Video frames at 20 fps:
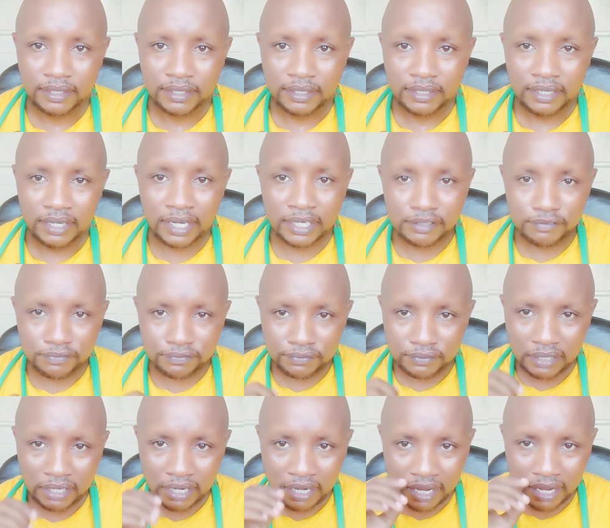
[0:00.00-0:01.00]
And
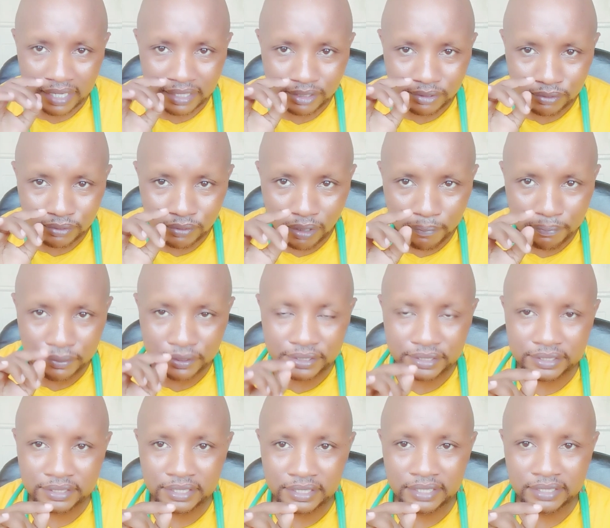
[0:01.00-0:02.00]
I do
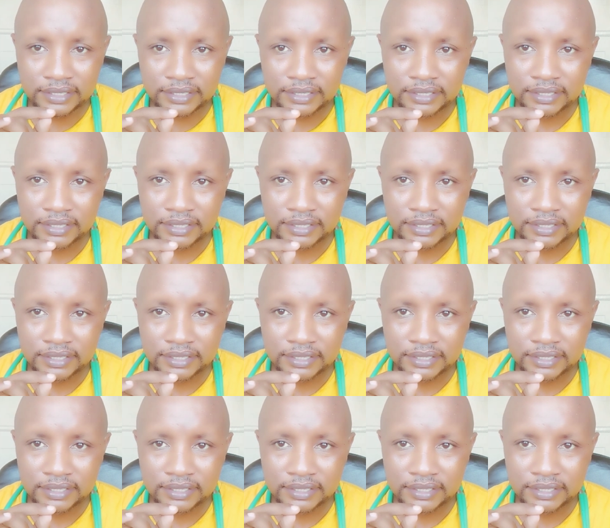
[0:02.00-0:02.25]
appreciate